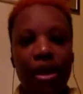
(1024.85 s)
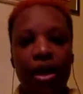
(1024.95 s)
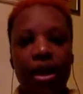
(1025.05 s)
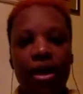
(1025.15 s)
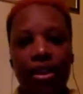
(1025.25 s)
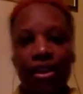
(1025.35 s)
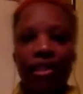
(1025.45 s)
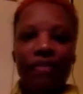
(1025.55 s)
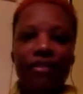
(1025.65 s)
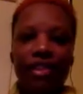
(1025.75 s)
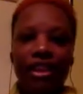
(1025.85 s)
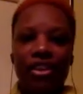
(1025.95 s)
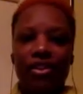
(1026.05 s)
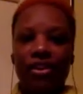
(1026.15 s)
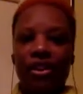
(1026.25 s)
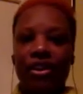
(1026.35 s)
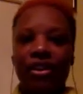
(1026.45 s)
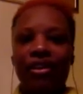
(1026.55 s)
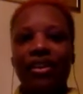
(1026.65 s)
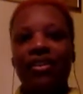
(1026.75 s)
And even then,
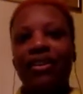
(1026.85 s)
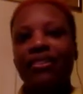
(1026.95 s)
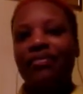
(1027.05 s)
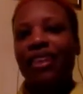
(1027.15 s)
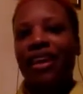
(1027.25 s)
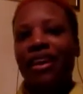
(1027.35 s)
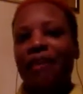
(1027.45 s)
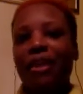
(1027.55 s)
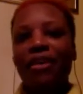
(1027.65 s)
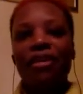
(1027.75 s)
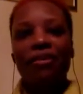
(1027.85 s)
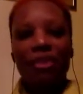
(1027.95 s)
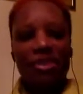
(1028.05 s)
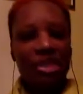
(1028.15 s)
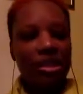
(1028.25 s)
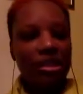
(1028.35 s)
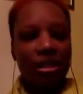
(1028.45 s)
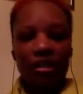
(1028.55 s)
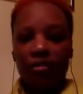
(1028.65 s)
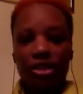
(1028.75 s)
and my grandparents they didn't
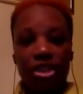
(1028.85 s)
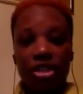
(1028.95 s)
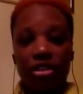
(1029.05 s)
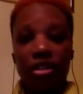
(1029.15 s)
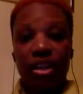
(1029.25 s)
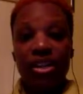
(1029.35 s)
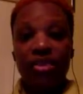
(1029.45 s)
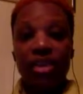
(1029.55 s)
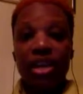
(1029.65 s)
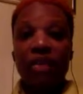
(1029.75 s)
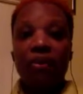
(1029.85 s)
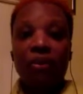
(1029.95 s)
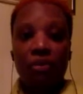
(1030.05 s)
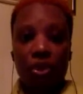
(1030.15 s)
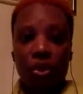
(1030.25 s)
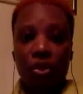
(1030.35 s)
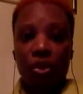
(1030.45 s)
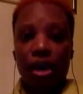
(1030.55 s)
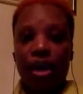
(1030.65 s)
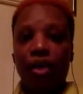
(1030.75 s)
have much at all. And it's when I grew up now,
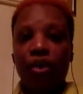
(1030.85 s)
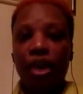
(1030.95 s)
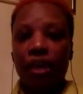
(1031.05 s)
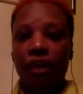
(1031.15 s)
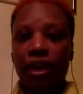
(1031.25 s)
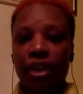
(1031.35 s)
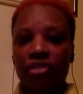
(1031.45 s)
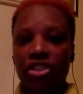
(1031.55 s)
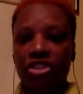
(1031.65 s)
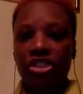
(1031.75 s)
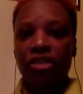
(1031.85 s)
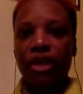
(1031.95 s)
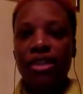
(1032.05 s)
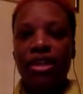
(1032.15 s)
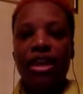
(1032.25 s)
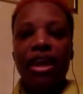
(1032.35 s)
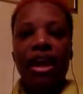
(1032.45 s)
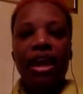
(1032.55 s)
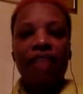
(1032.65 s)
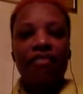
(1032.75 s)
like looking back in retrospect,
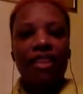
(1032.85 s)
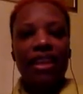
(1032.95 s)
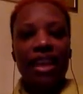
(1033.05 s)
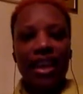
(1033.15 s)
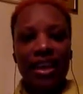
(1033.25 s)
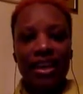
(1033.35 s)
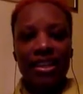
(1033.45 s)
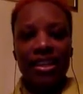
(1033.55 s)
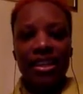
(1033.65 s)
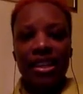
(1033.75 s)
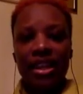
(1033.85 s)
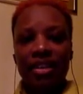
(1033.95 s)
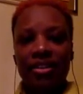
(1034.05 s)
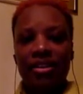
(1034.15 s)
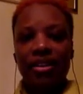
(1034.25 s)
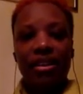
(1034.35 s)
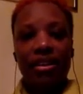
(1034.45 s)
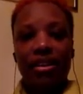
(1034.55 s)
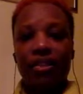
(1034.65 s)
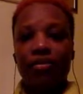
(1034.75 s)
I realized that they didn't
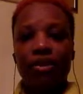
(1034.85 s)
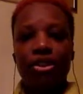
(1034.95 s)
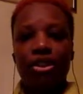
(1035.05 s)
have much.